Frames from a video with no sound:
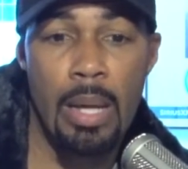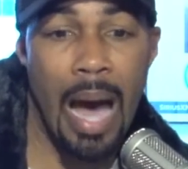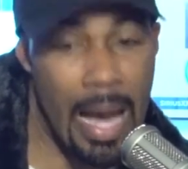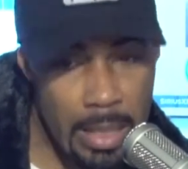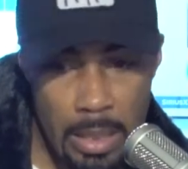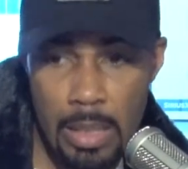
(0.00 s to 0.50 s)

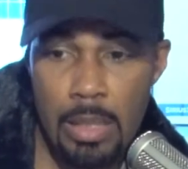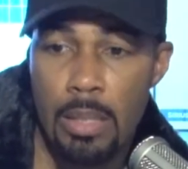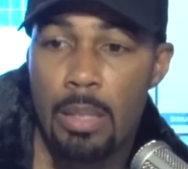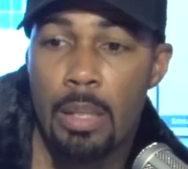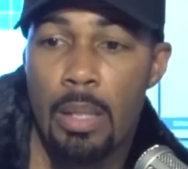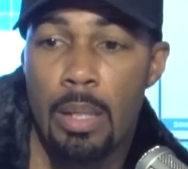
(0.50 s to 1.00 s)

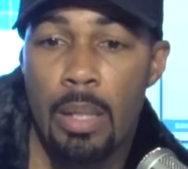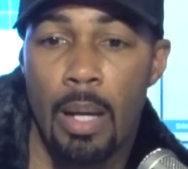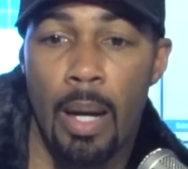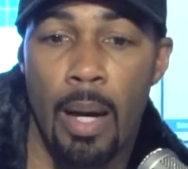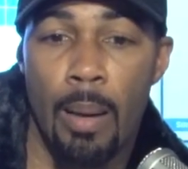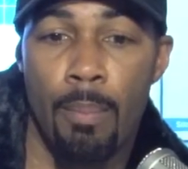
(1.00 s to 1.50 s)
ISIS,
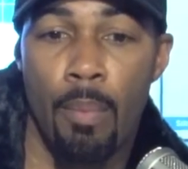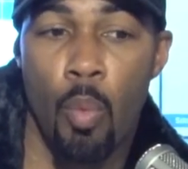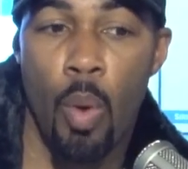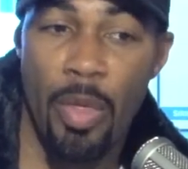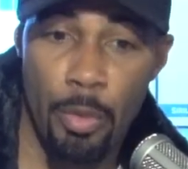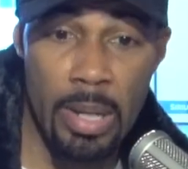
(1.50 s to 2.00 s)

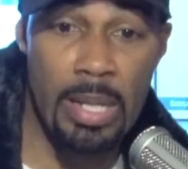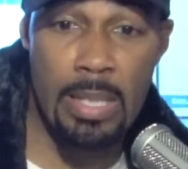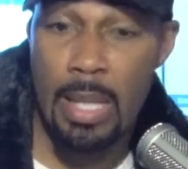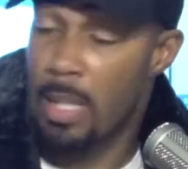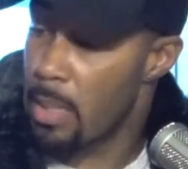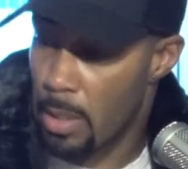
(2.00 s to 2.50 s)
whether it
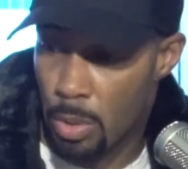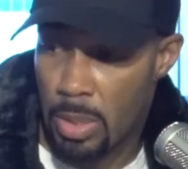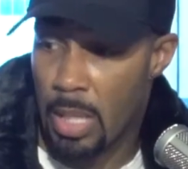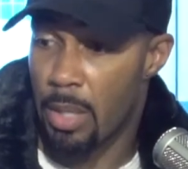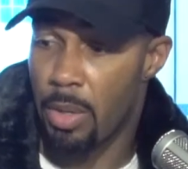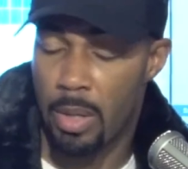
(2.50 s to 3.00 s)
exists, you
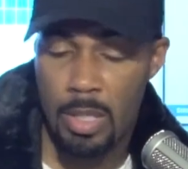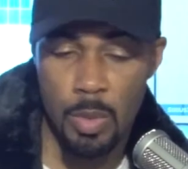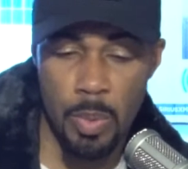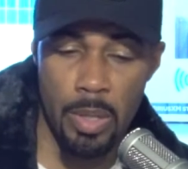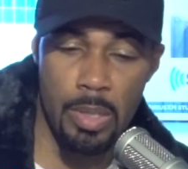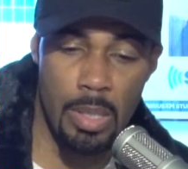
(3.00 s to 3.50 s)
say you're a
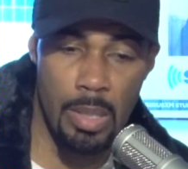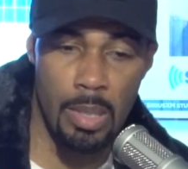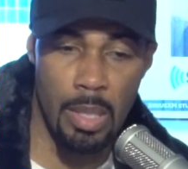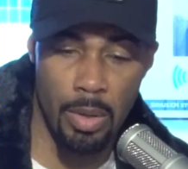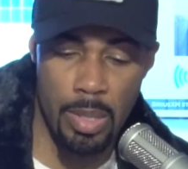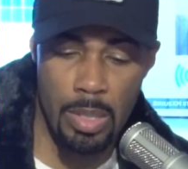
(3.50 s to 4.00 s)
conspiracy
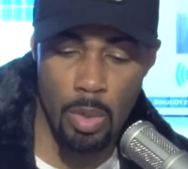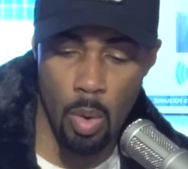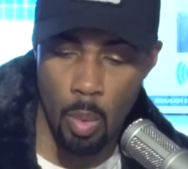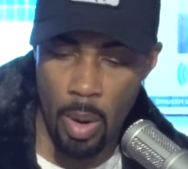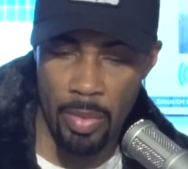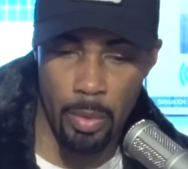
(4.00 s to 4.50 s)
theorist,
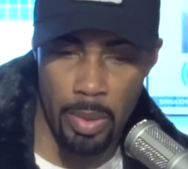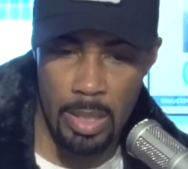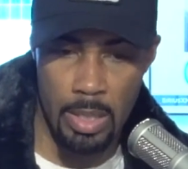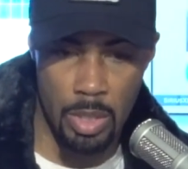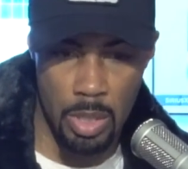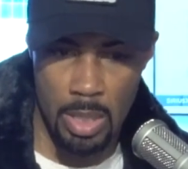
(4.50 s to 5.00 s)
or whether it
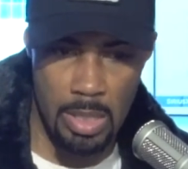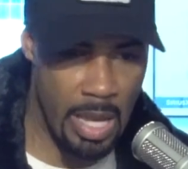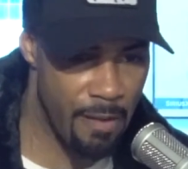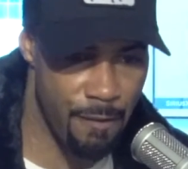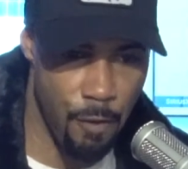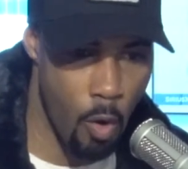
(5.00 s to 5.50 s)
is just
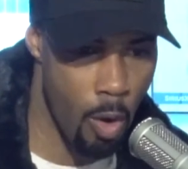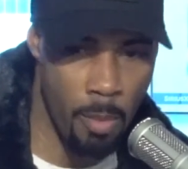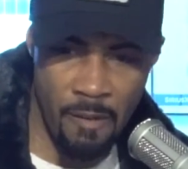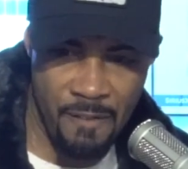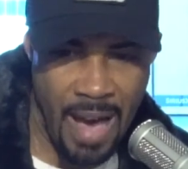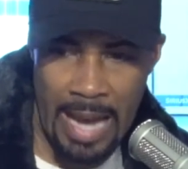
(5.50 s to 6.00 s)
a form
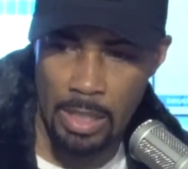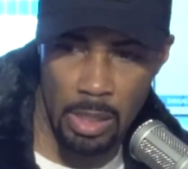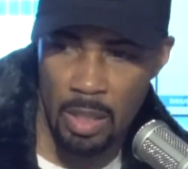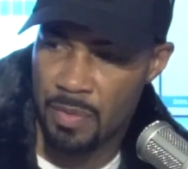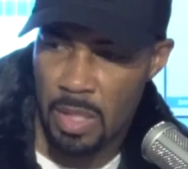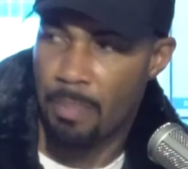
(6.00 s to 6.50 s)
or
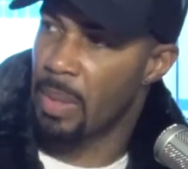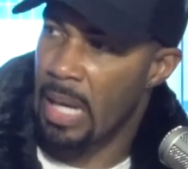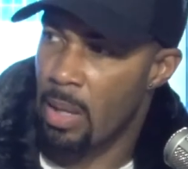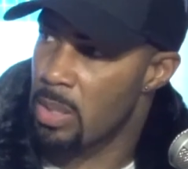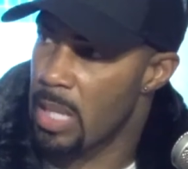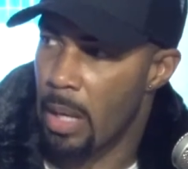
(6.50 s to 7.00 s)
faction of something
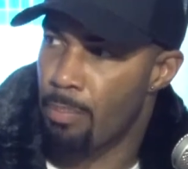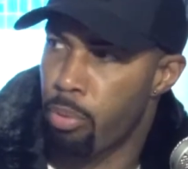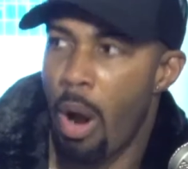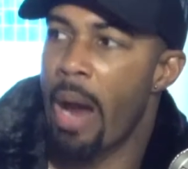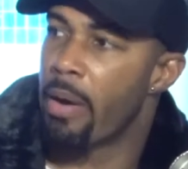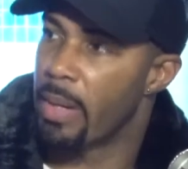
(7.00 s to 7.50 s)
else that
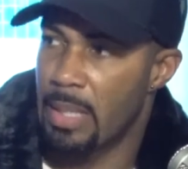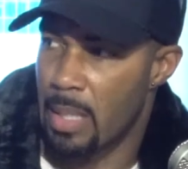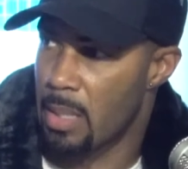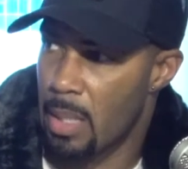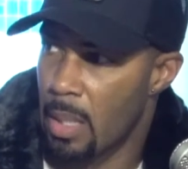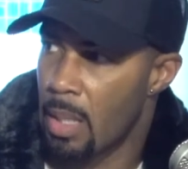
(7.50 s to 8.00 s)
prior existed.